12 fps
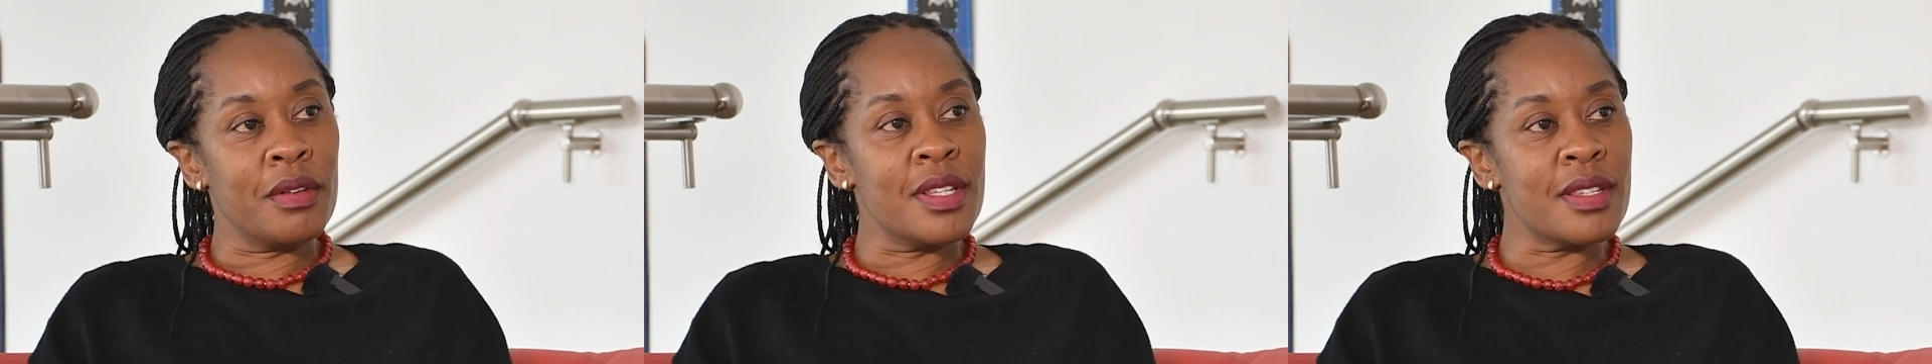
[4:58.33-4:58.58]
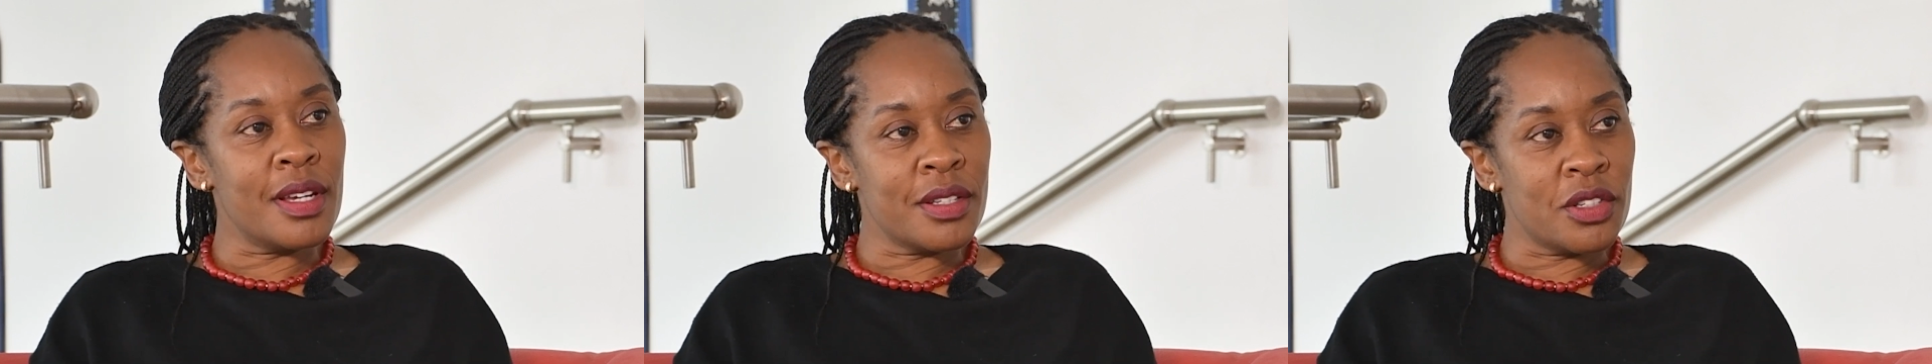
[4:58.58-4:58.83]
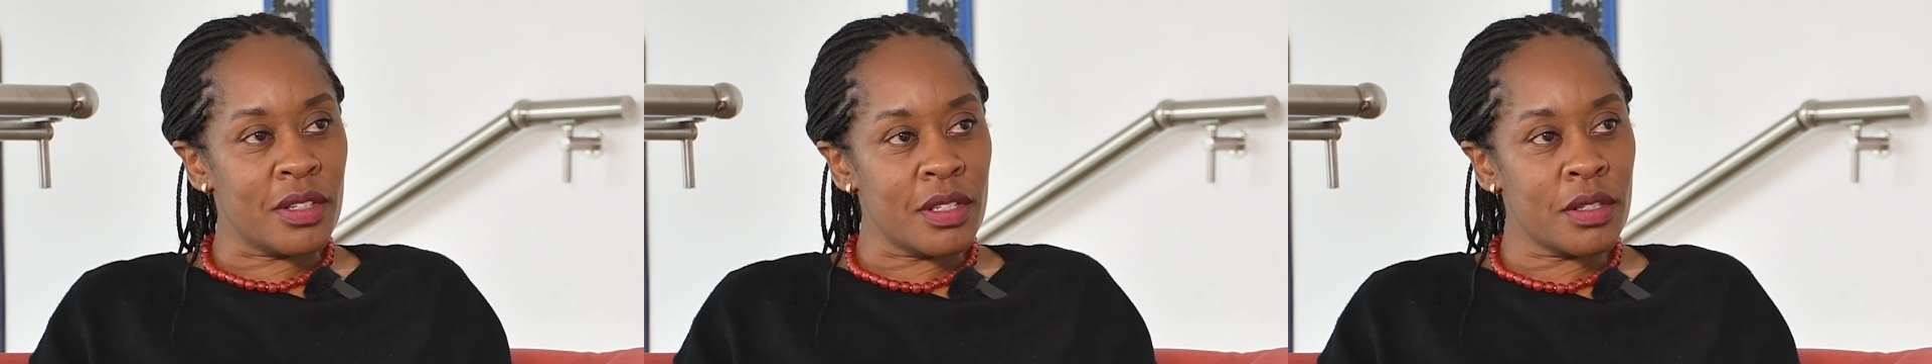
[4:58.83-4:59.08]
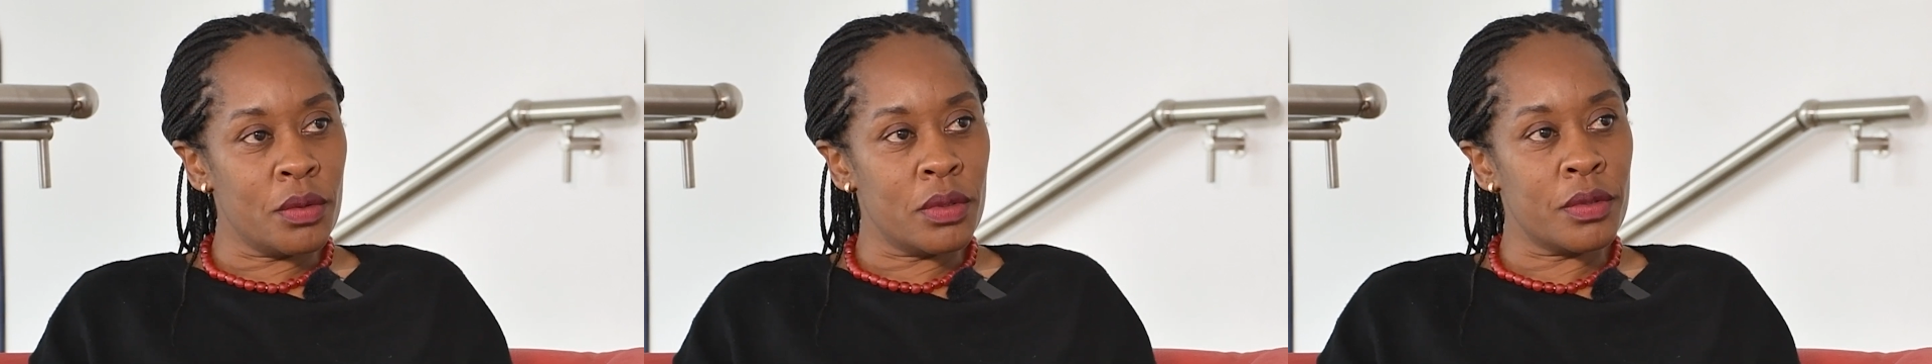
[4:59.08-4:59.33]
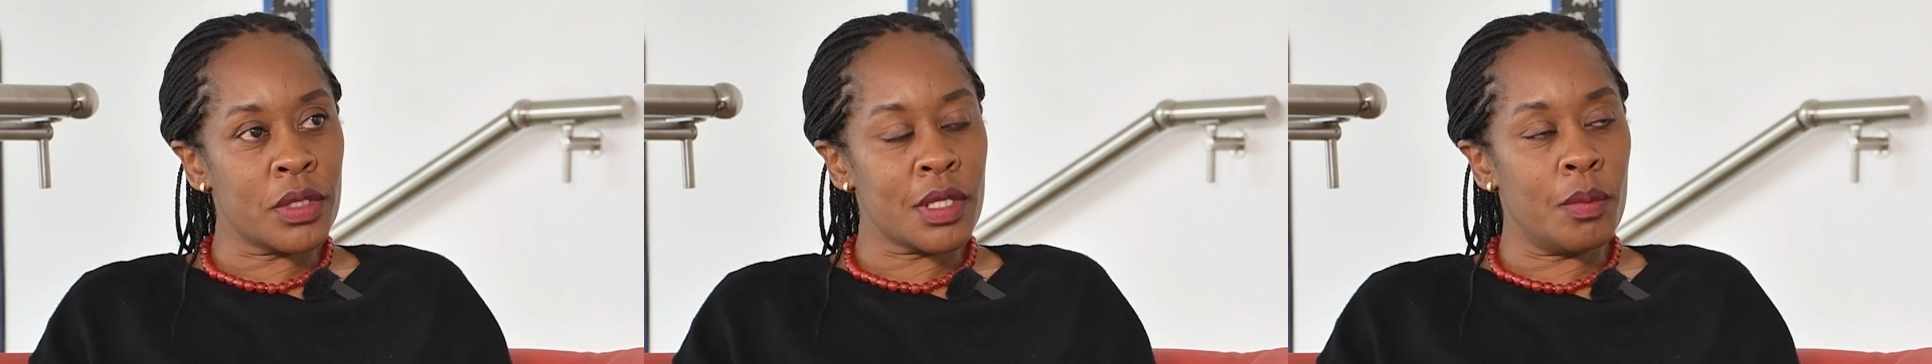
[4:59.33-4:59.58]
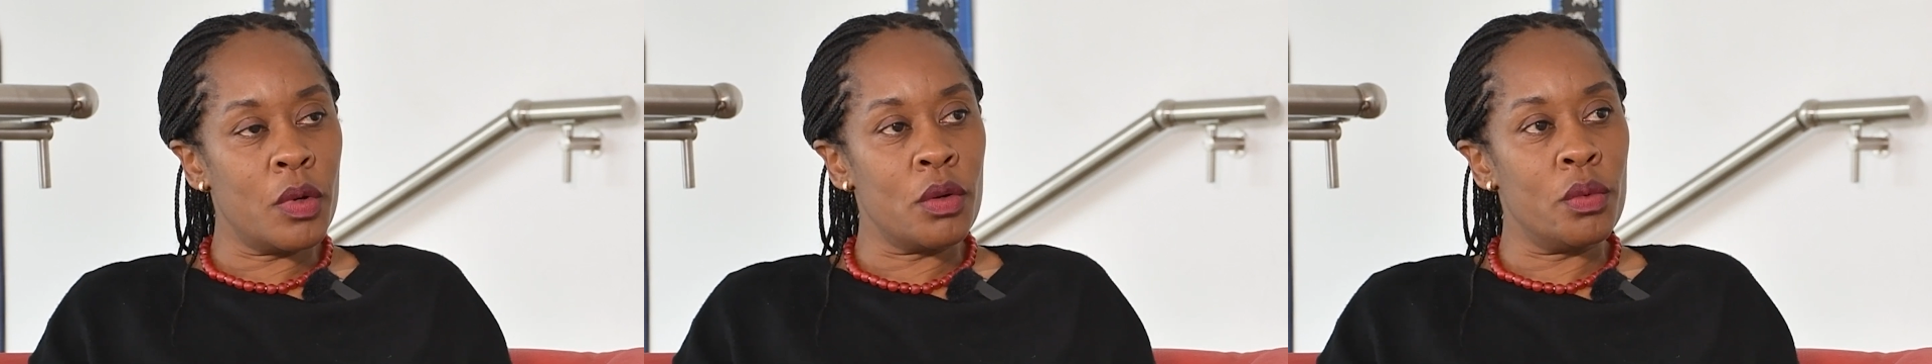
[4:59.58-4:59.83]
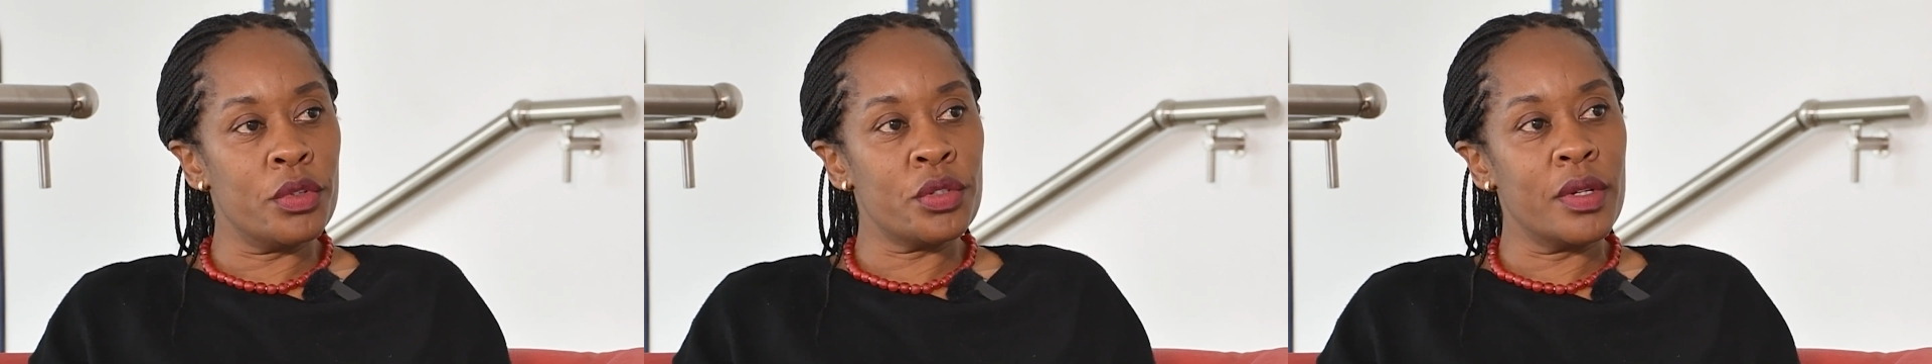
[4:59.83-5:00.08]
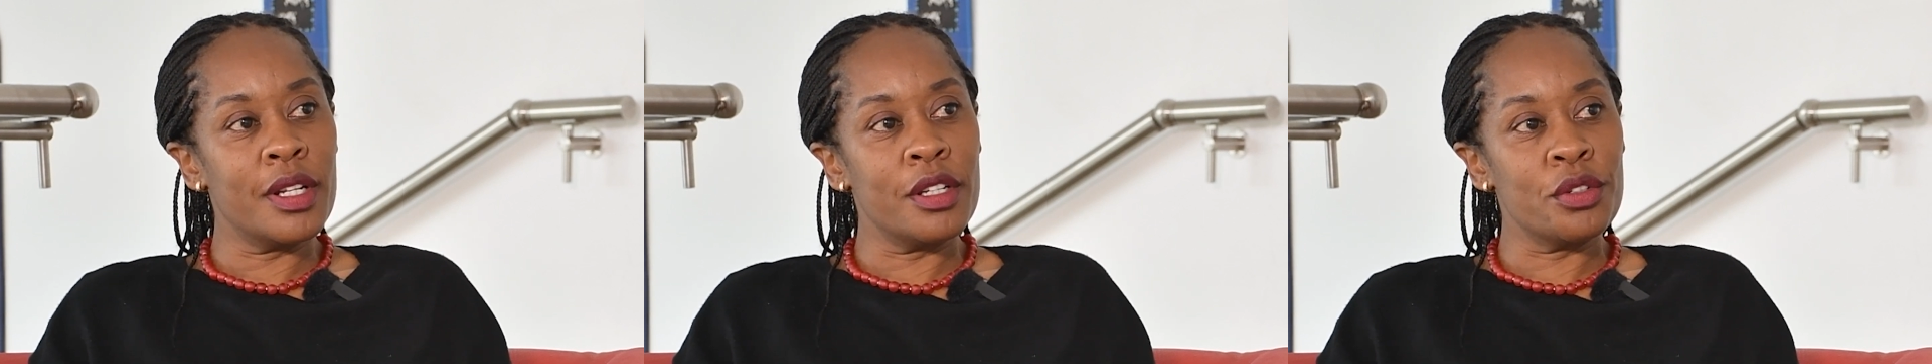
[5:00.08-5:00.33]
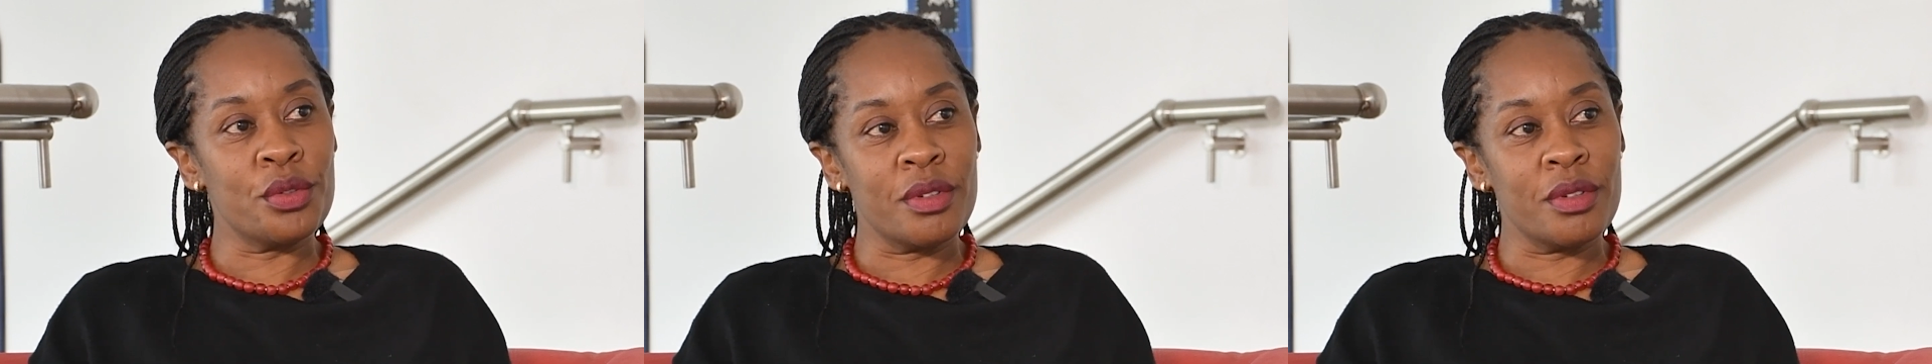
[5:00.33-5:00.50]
researchers or someone who wants to get into